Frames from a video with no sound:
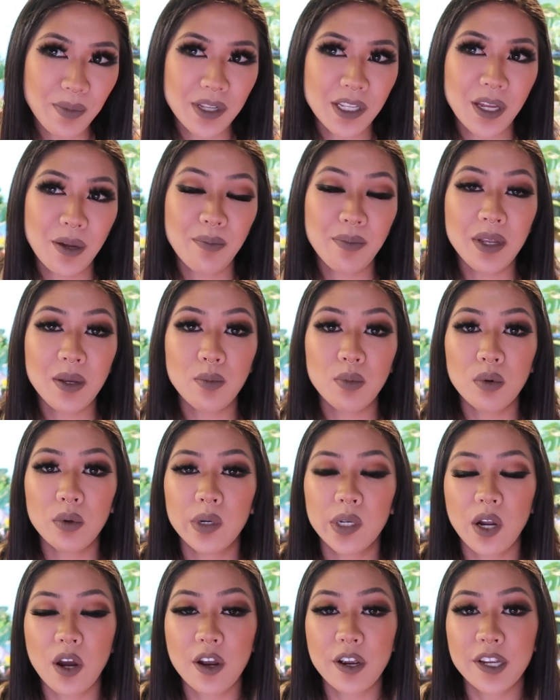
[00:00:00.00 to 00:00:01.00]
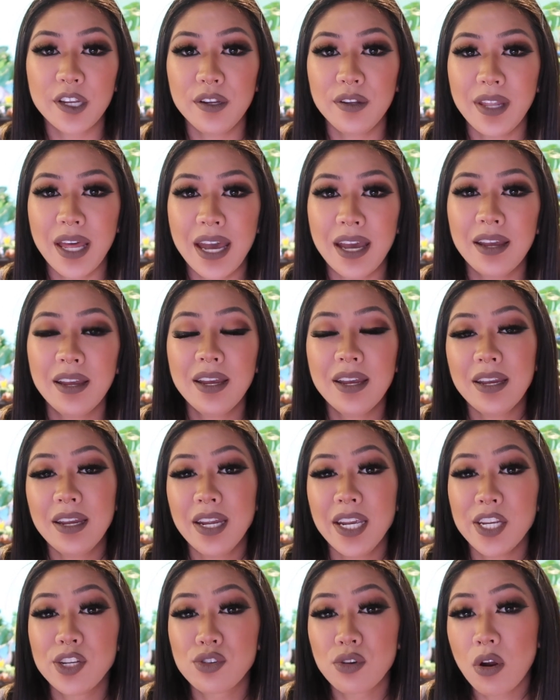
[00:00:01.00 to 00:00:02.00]
some people would argue that
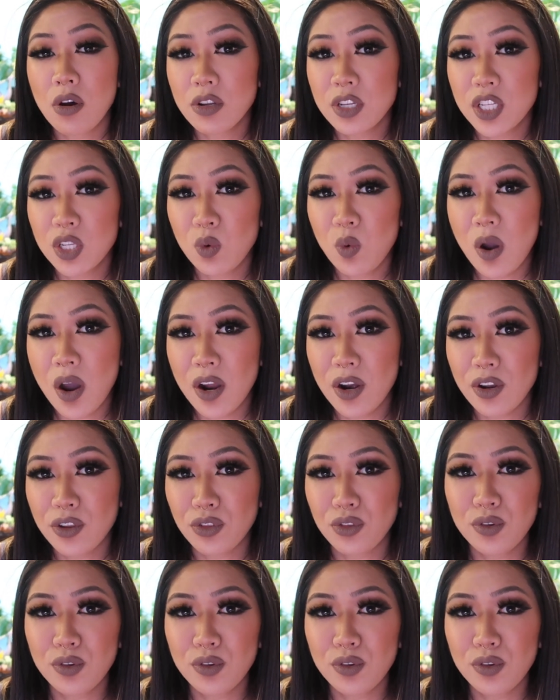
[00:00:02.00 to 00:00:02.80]
it draws the water